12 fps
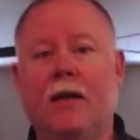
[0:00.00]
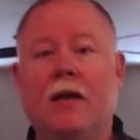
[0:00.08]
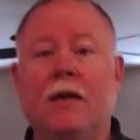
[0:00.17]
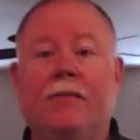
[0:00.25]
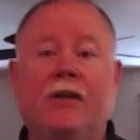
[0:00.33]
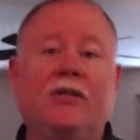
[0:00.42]

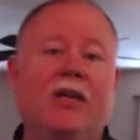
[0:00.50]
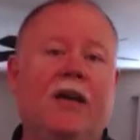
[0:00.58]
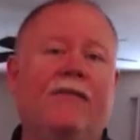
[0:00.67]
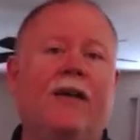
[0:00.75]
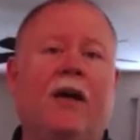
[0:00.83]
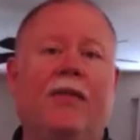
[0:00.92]
Be
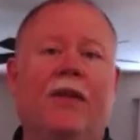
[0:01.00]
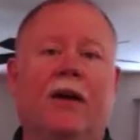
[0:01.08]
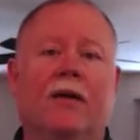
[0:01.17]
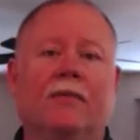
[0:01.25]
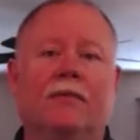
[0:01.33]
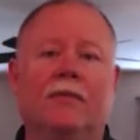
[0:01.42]
safe out
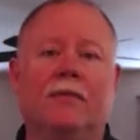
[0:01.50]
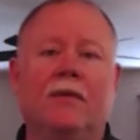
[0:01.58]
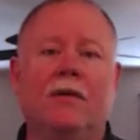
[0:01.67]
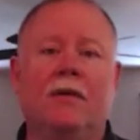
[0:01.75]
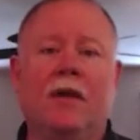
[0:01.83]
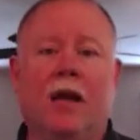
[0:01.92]
there,
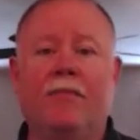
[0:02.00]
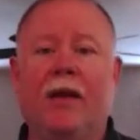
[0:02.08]
and